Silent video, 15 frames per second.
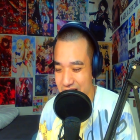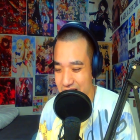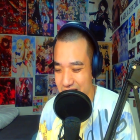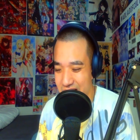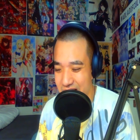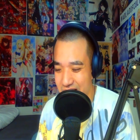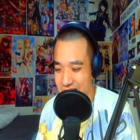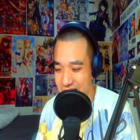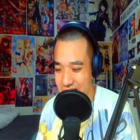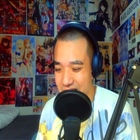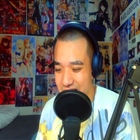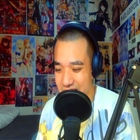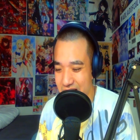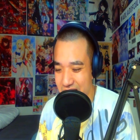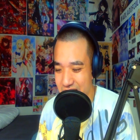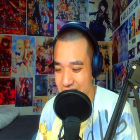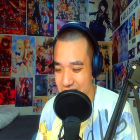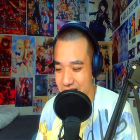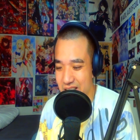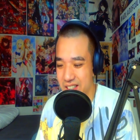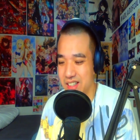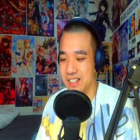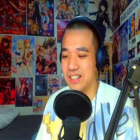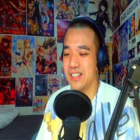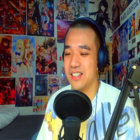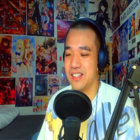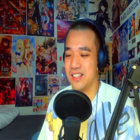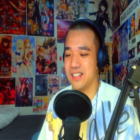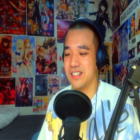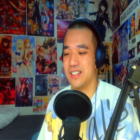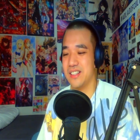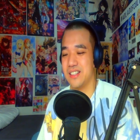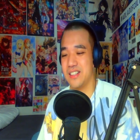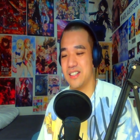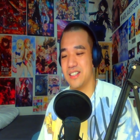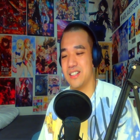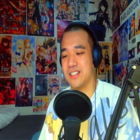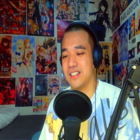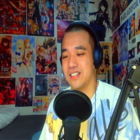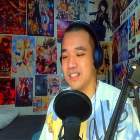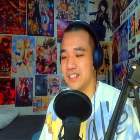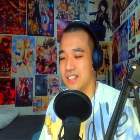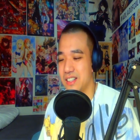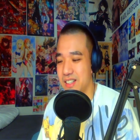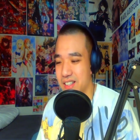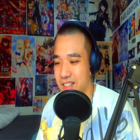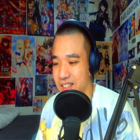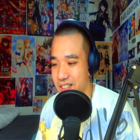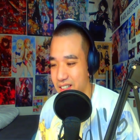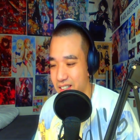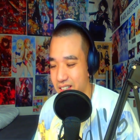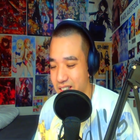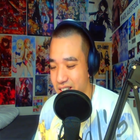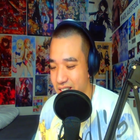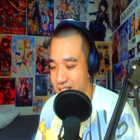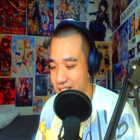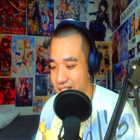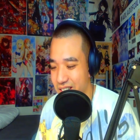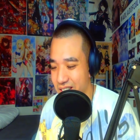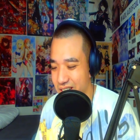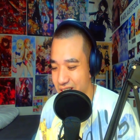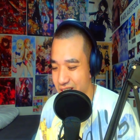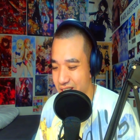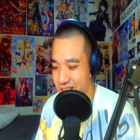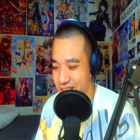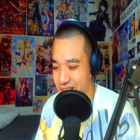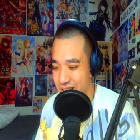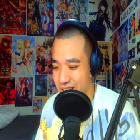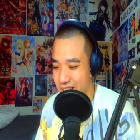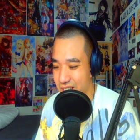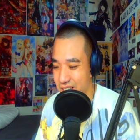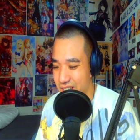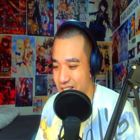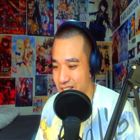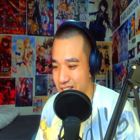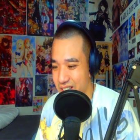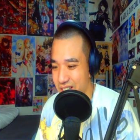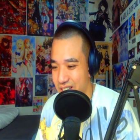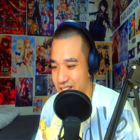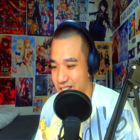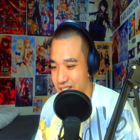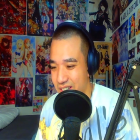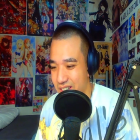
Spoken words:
Nobody speaks.